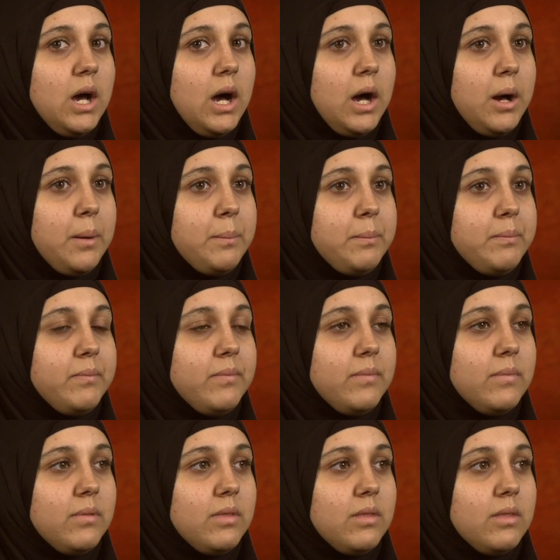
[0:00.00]

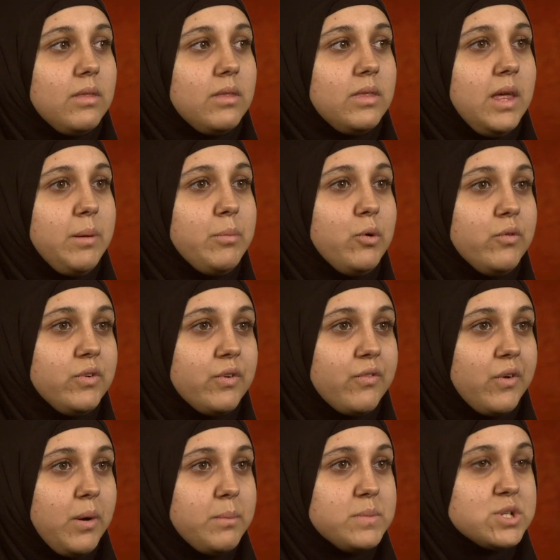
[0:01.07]
They moved
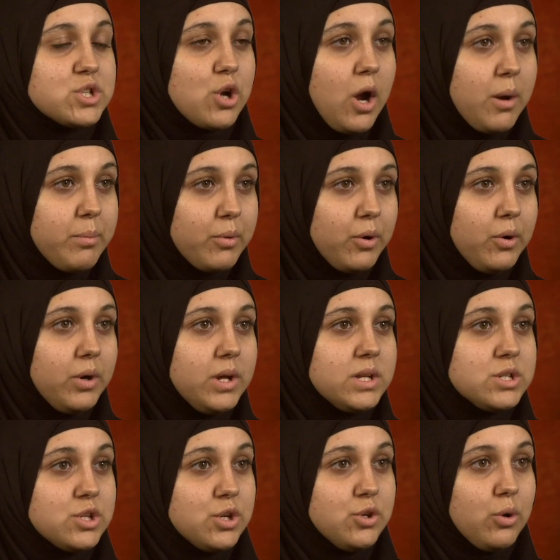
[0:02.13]
from Scarborough
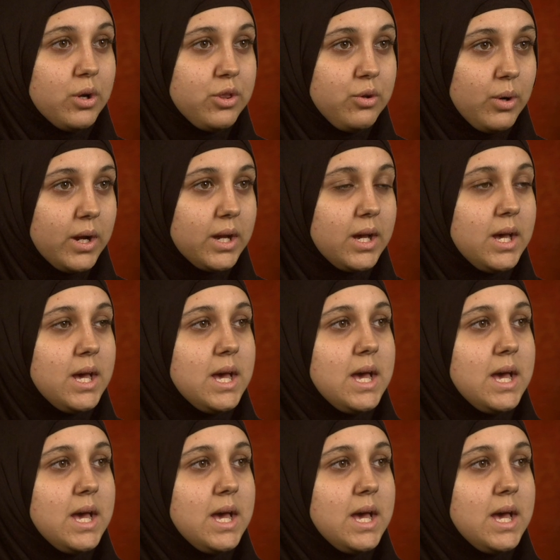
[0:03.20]
to North York,